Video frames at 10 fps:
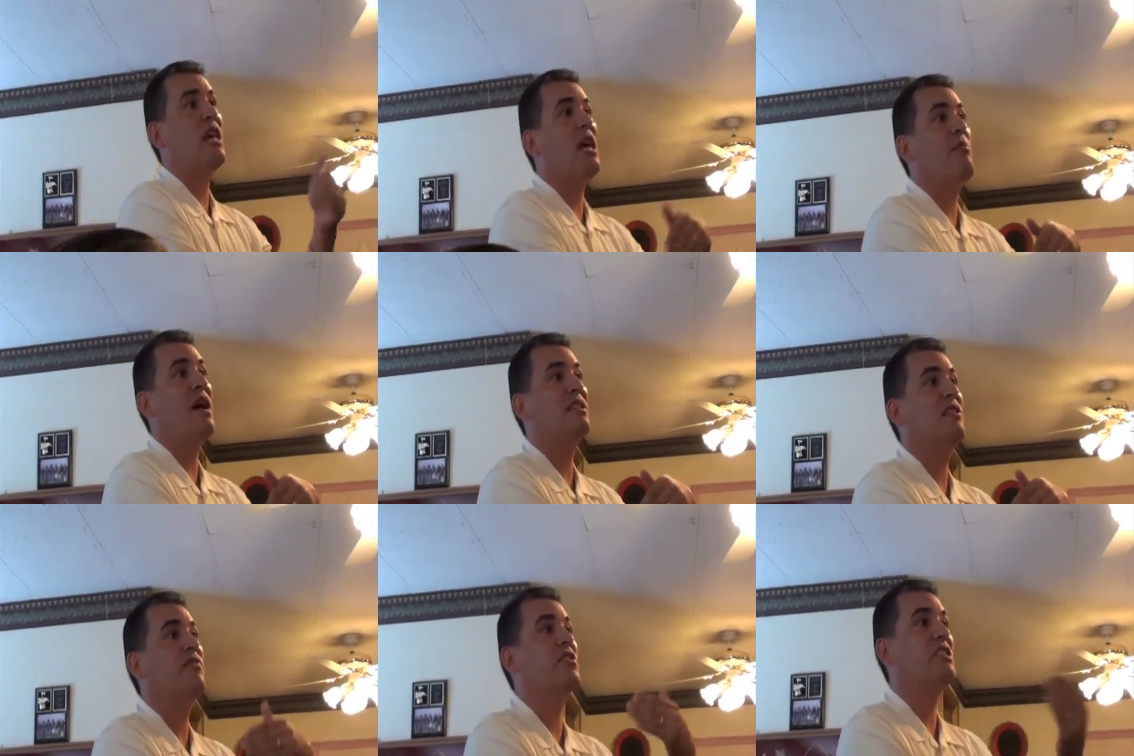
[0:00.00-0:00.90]
came
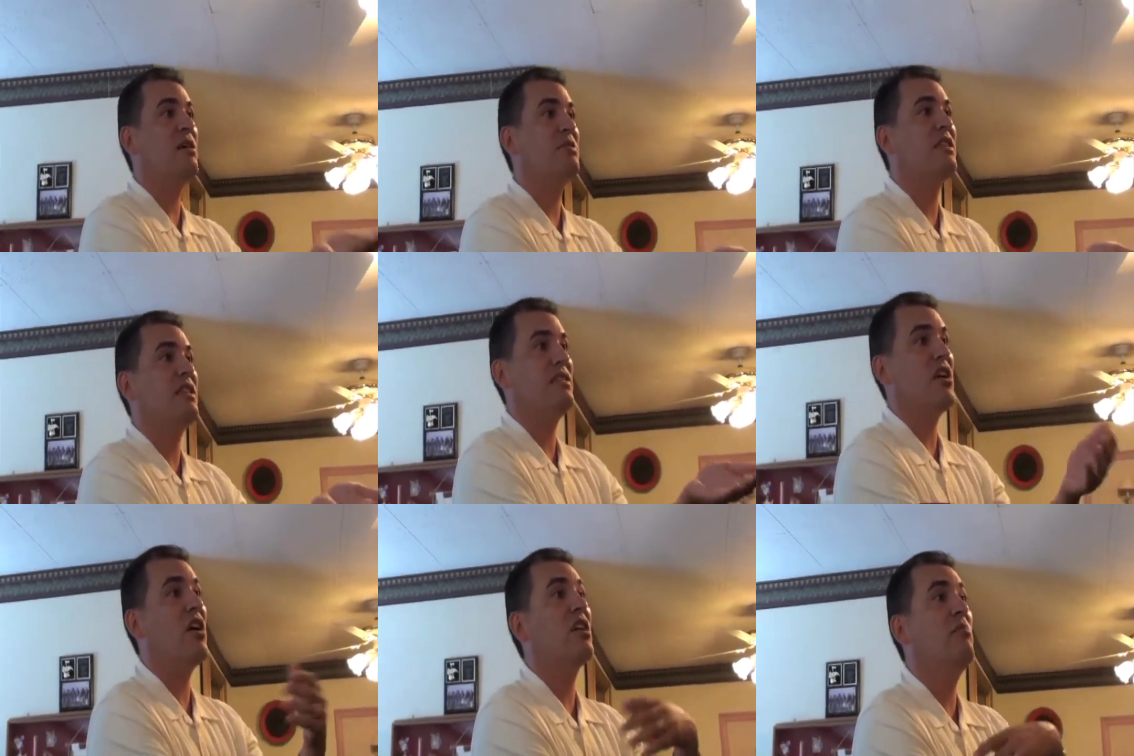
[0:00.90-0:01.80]
asking for
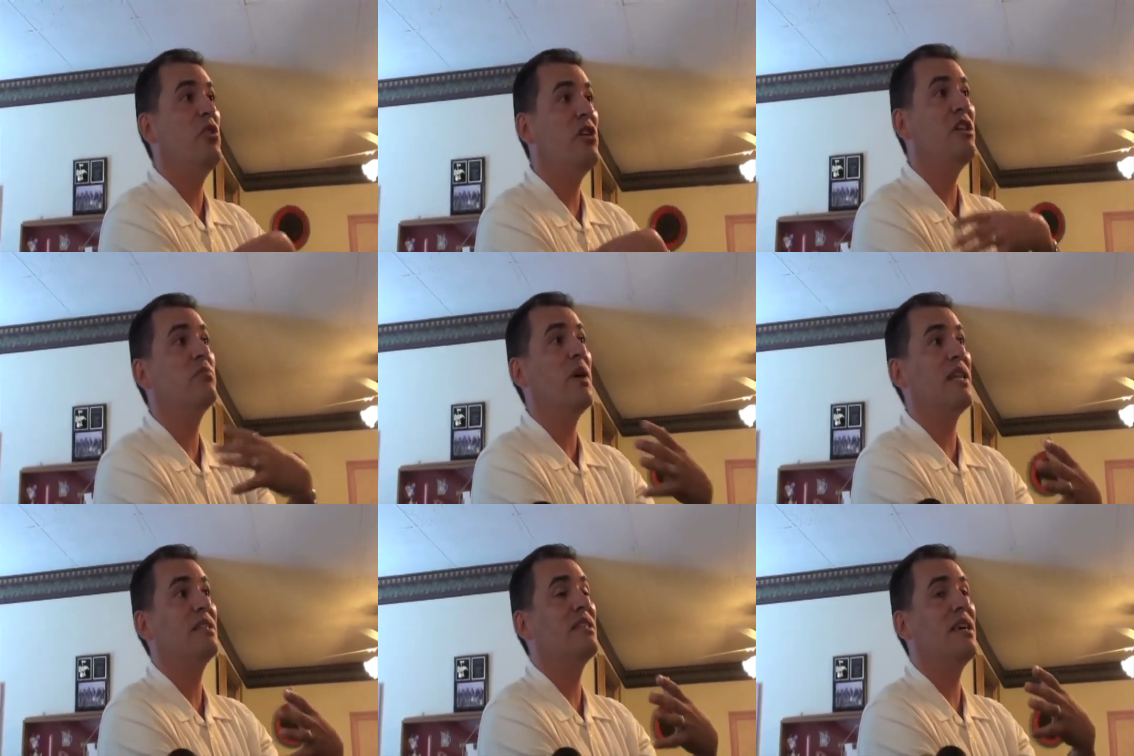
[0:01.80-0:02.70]
subsidies, our communities
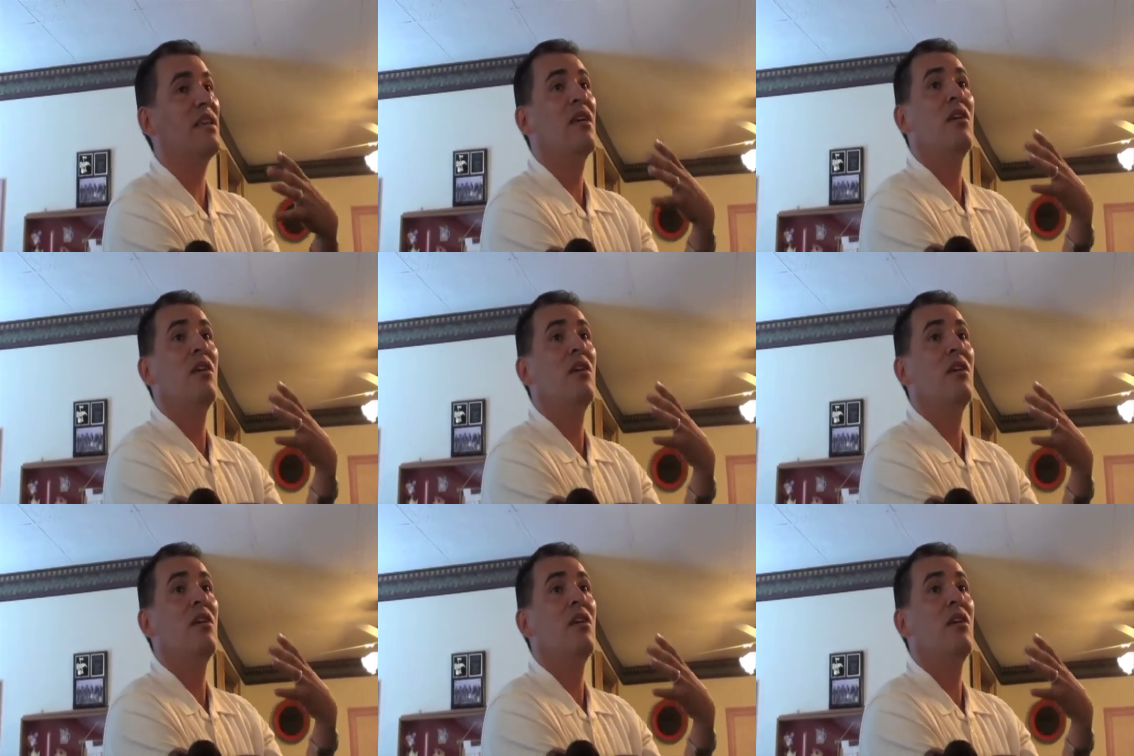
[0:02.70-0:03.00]
went and said,